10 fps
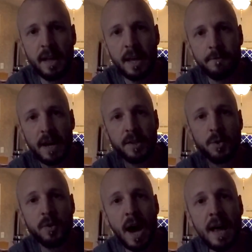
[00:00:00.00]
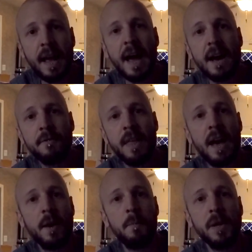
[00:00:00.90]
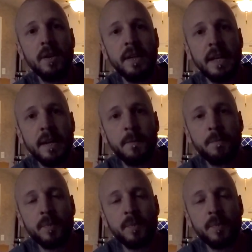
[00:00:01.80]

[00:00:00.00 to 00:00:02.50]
If I do not have that ability,